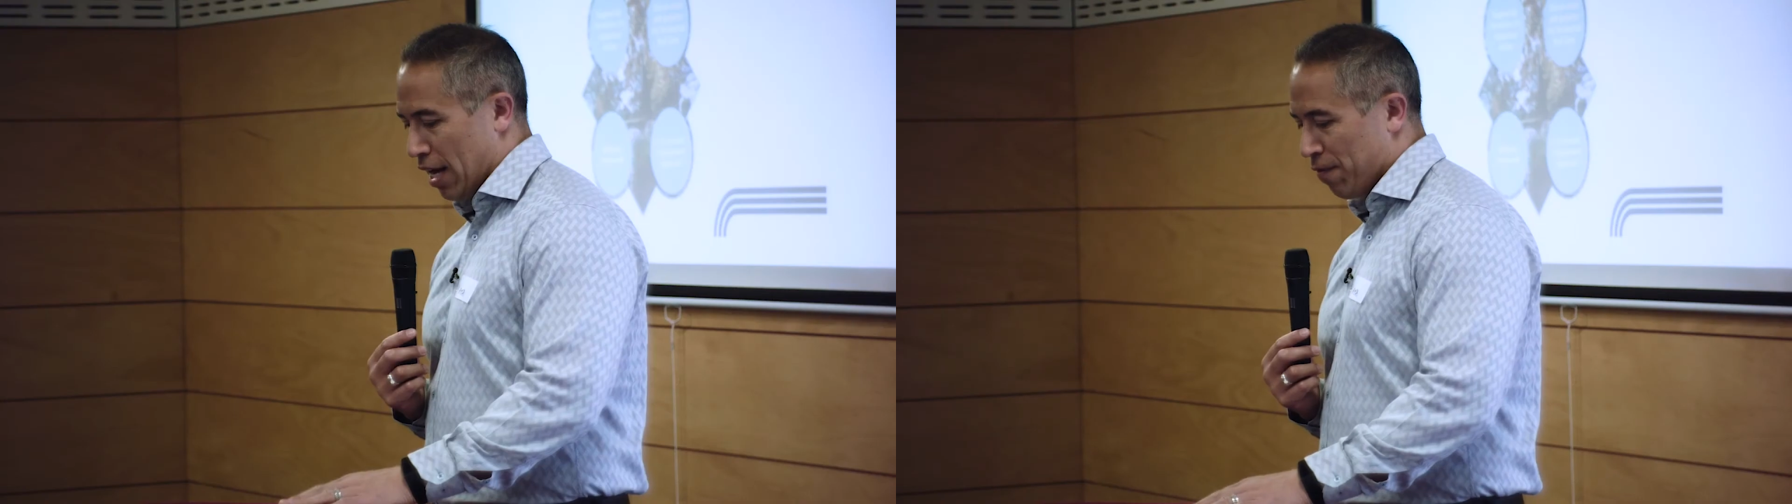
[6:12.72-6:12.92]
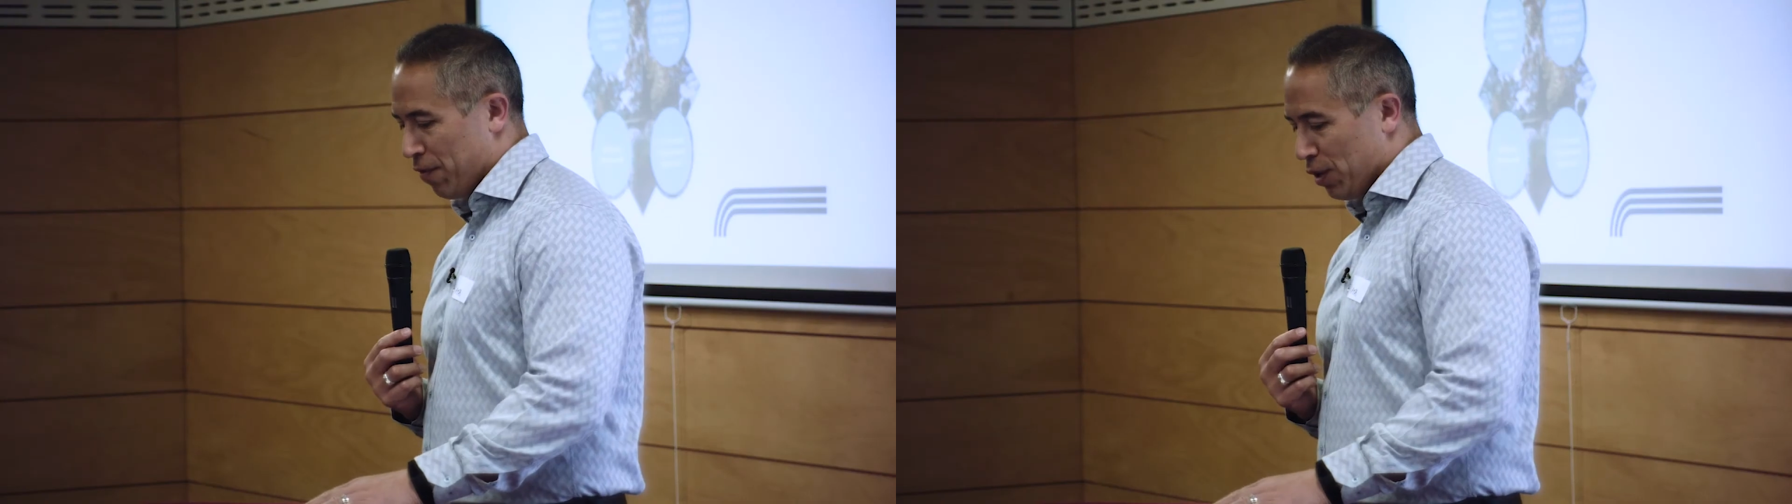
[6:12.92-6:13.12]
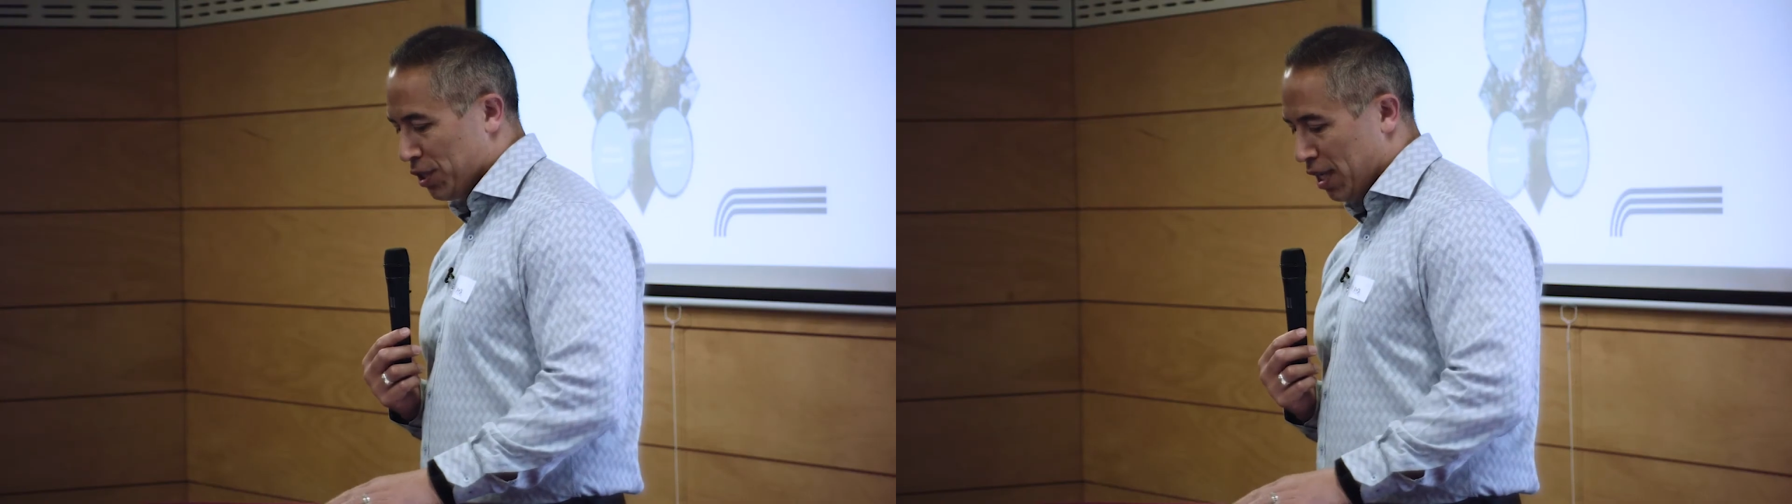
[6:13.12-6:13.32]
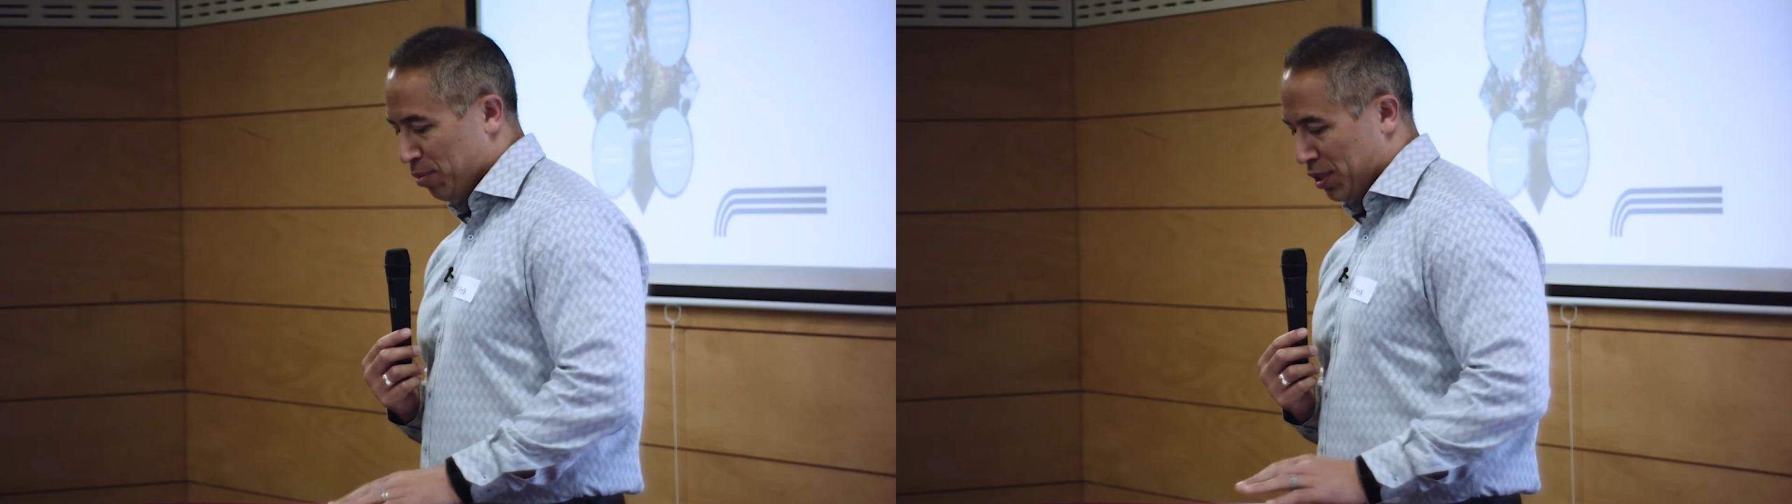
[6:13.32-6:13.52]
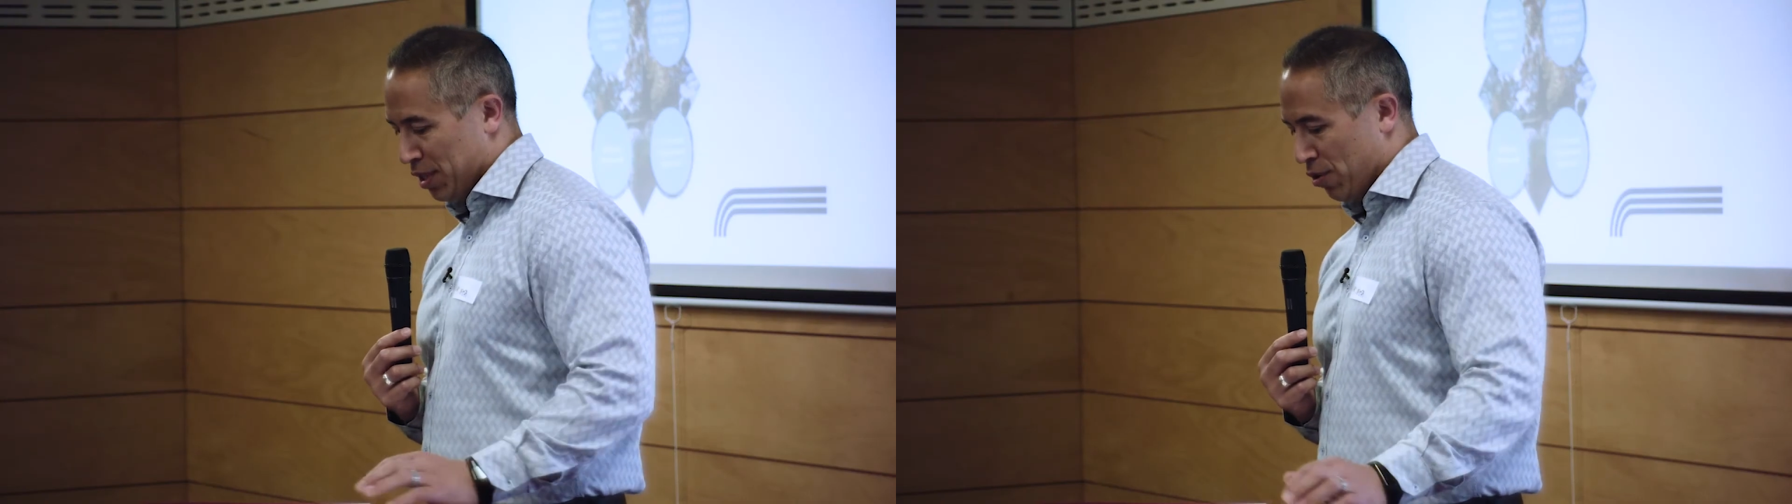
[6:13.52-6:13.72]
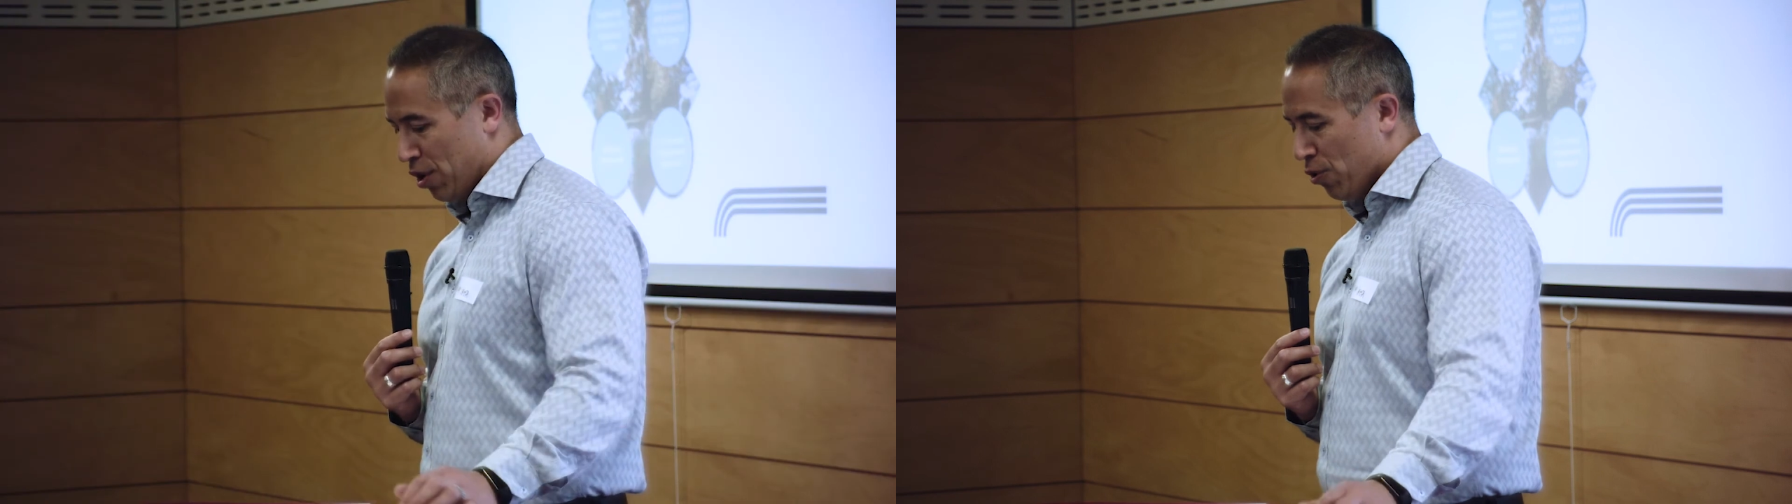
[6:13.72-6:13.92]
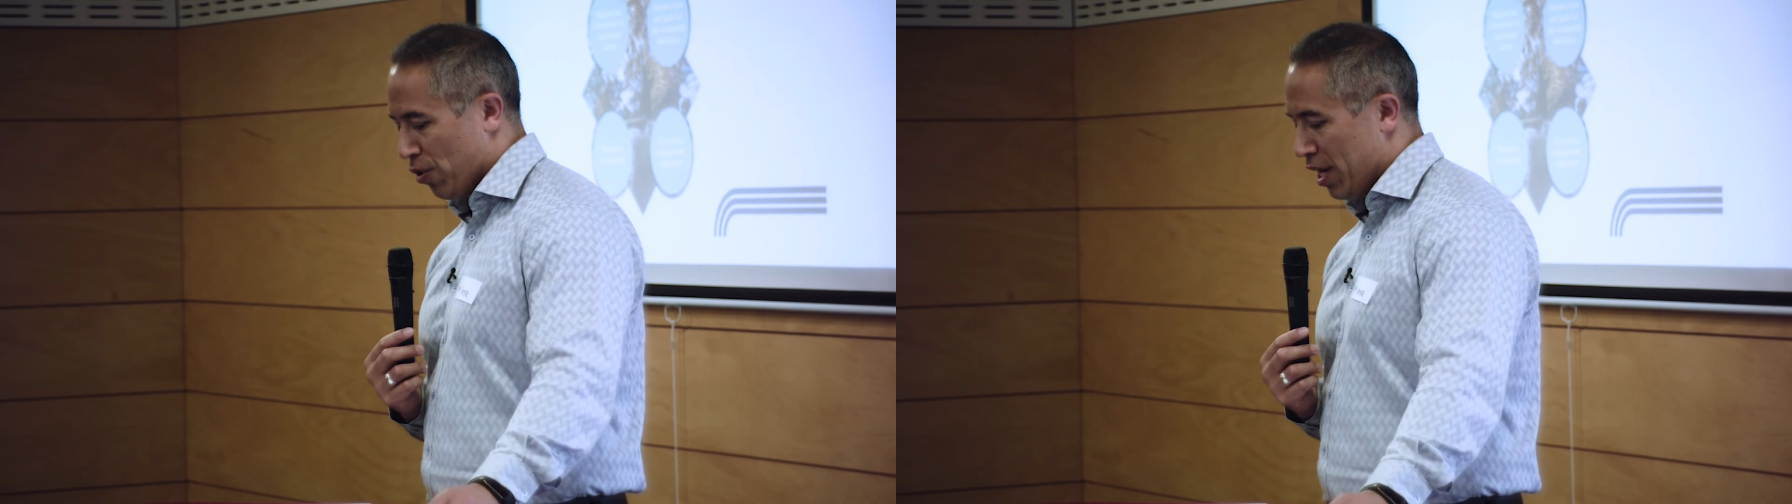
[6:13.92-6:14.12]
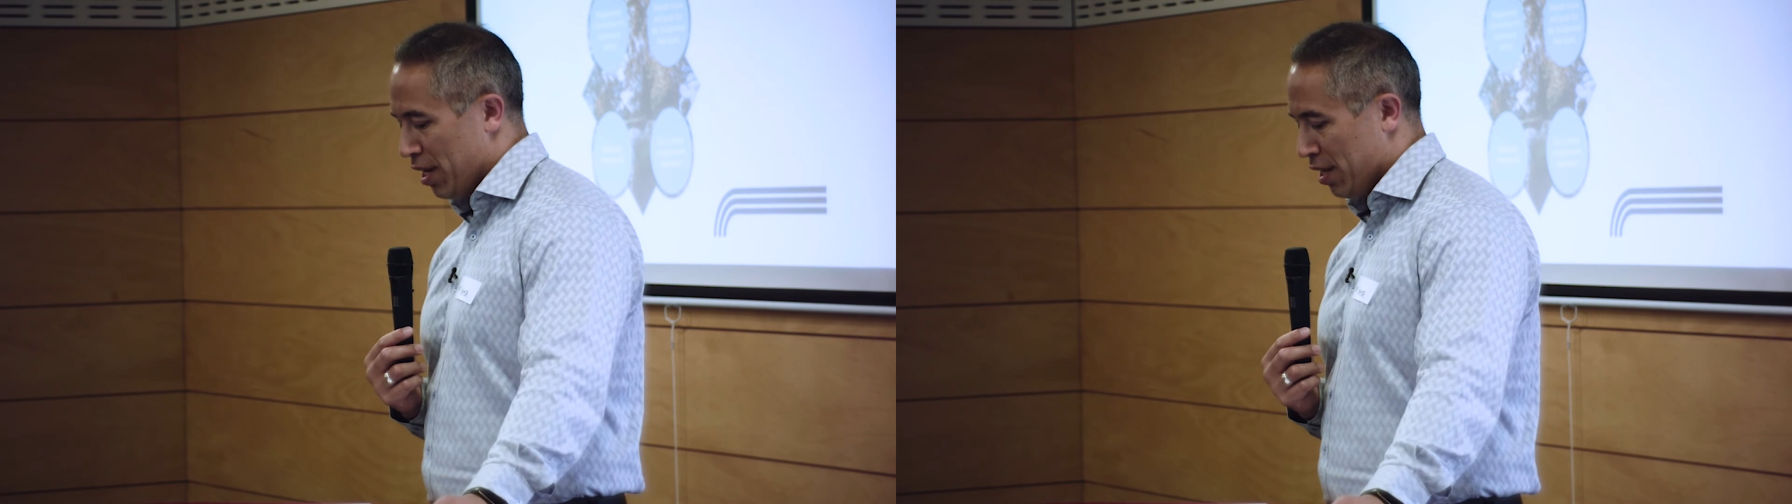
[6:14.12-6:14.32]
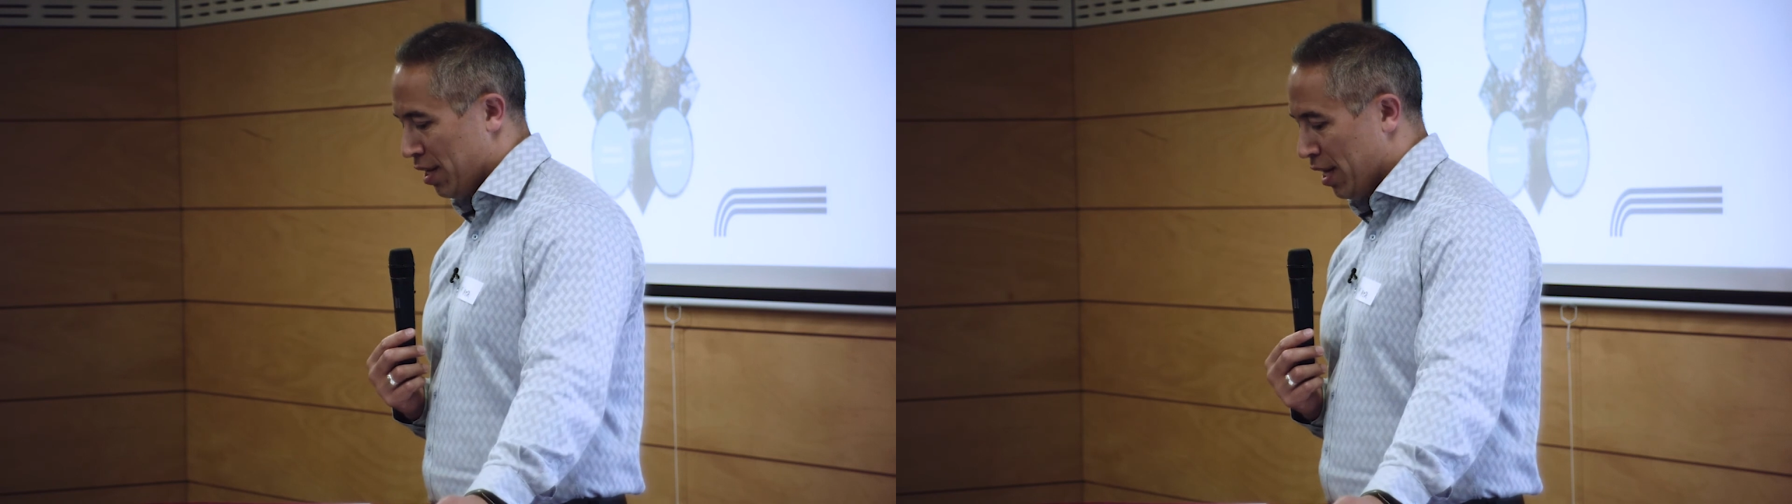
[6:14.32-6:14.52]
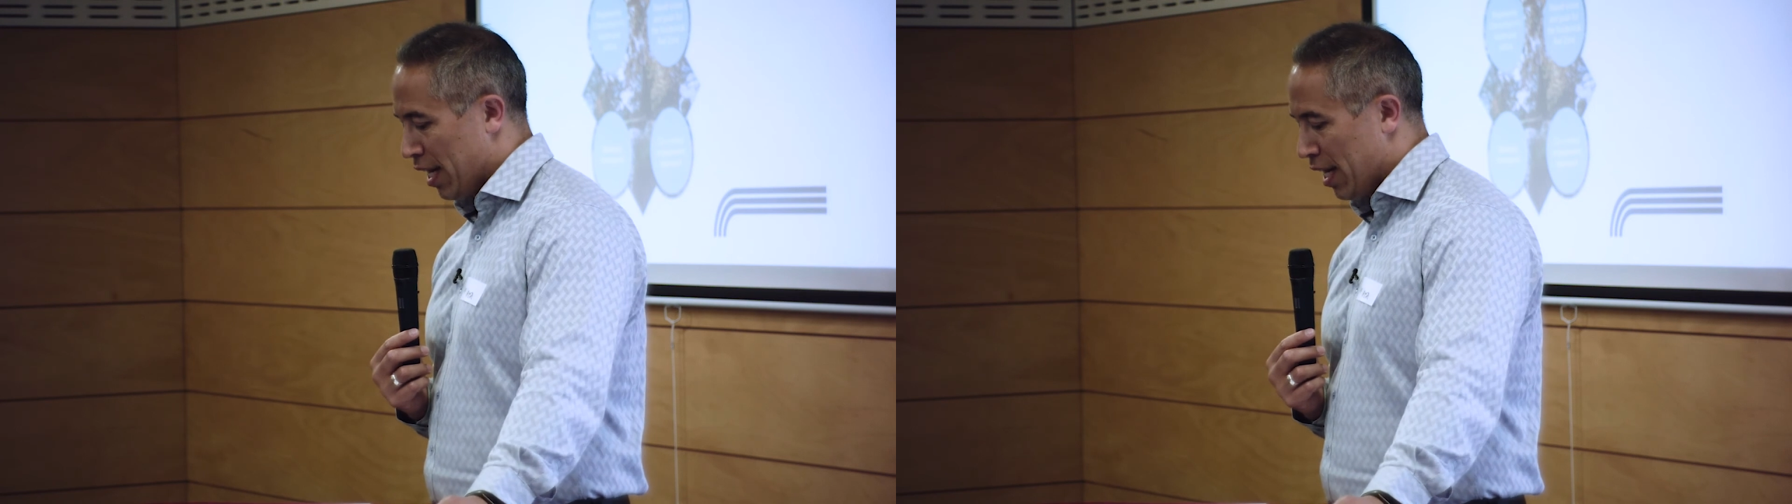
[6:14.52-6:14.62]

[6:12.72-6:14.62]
Our first steps in co-creating an